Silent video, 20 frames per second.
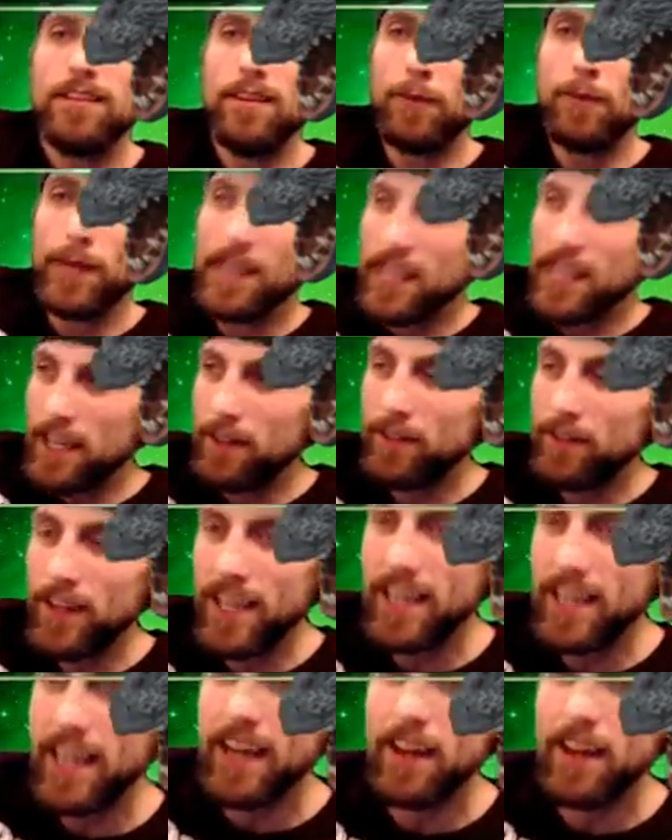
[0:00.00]
We live
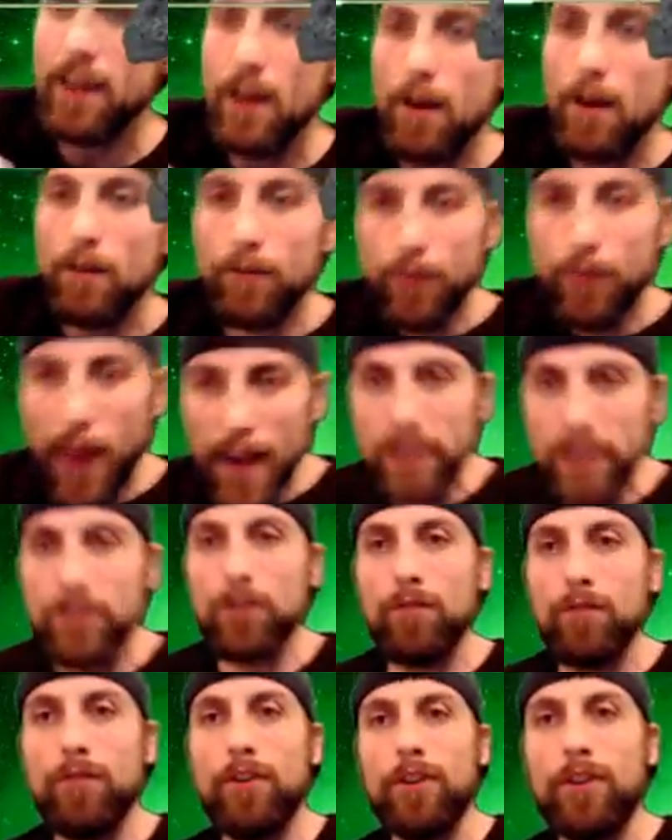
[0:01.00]
in a
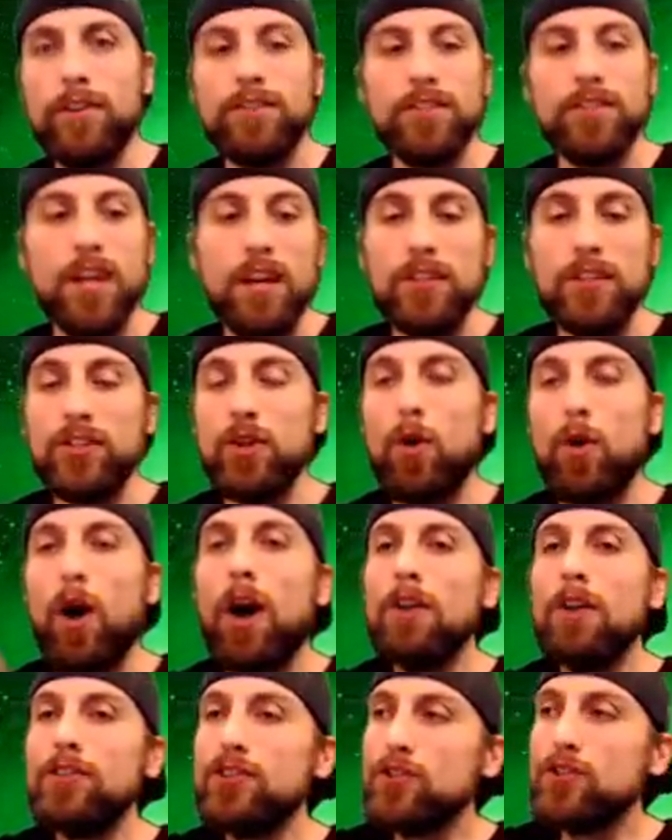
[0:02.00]
fractalverse. So
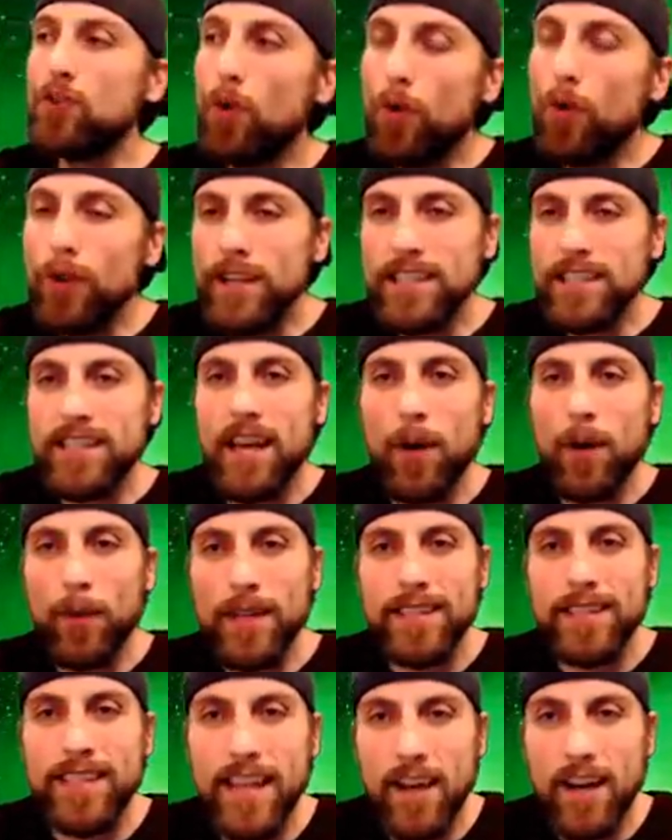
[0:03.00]
our stories that
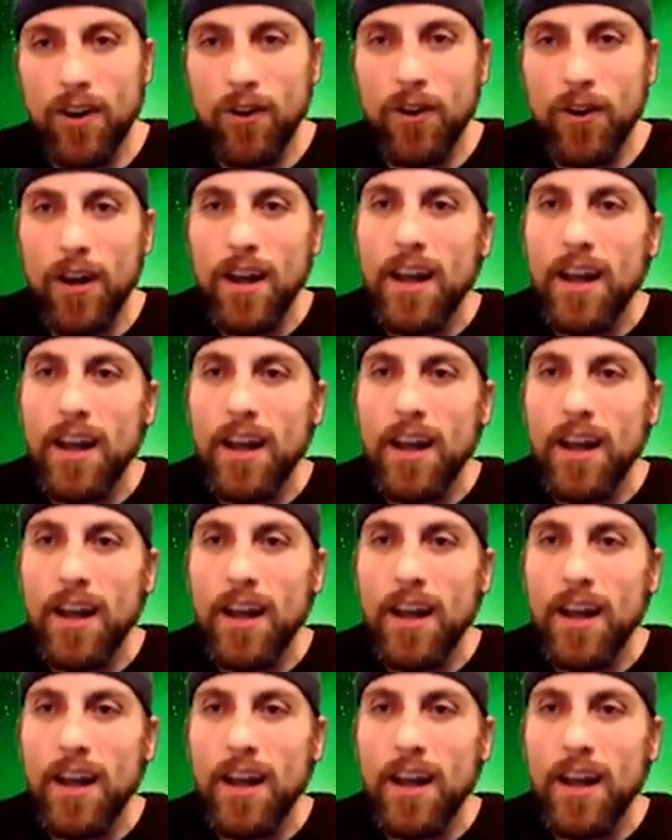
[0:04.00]
we tell,